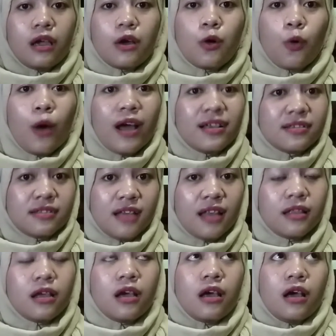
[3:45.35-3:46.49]
Why is that?
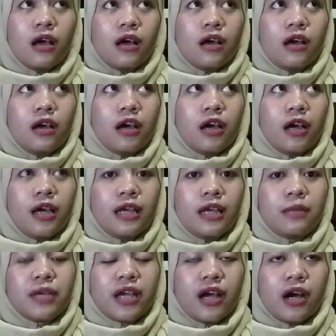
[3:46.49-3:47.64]
It's
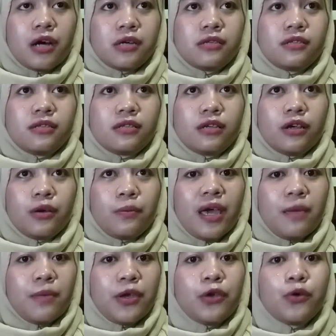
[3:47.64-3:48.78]
because
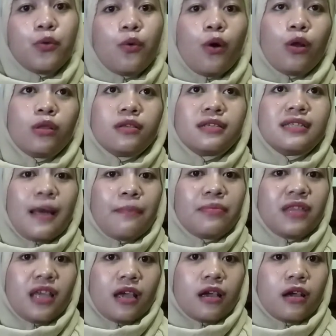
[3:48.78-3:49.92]
maybe you want
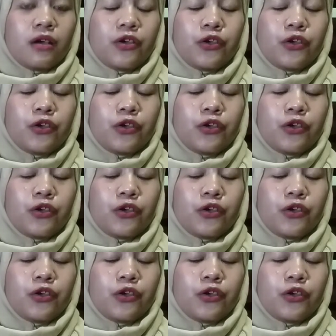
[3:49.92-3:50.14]
something.